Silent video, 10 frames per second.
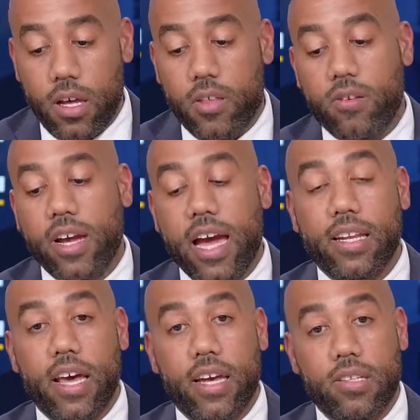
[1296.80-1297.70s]
other
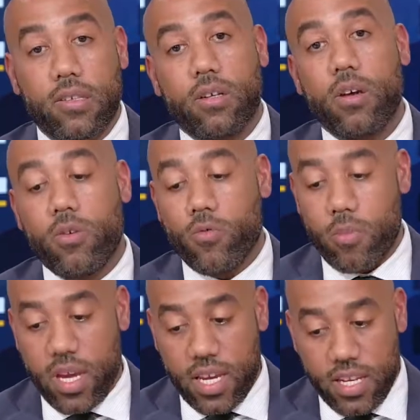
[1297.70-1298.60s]
guidelines
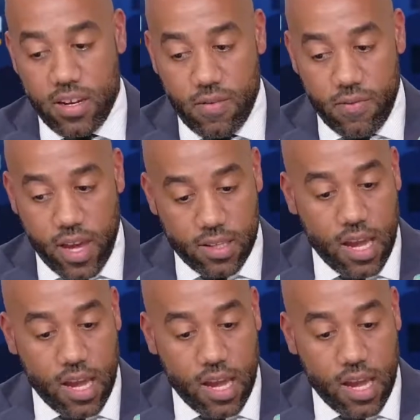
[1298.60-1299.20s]
remain in effect.